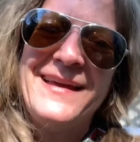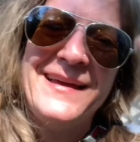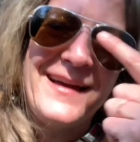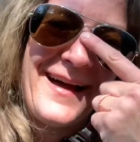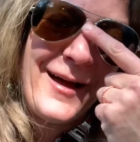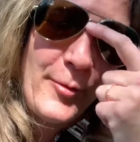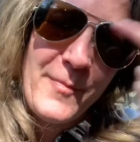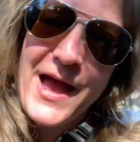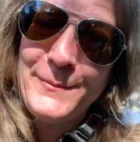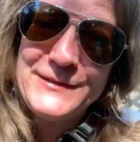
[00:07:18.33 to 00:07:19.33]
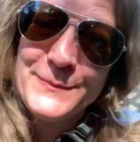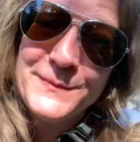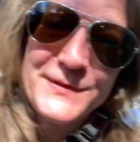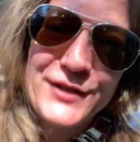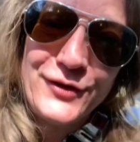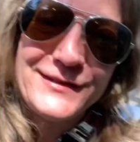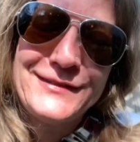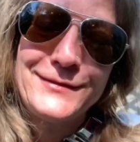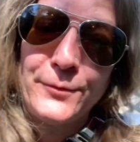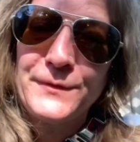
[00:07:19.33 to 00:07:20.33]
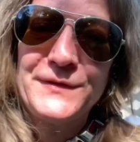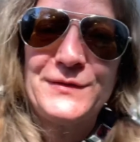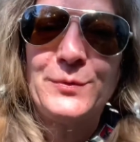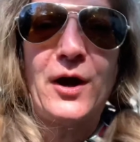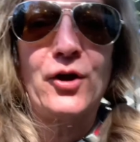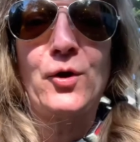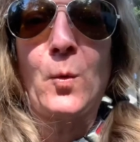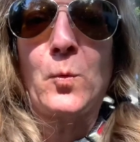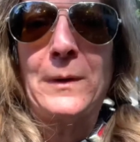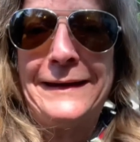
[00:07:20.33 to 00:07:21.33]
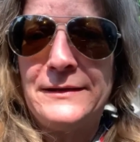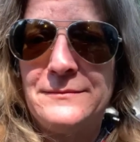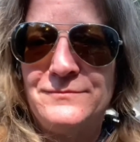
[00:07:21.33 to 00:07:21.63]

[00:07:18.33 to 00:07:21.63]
Epsom salt soaks are great.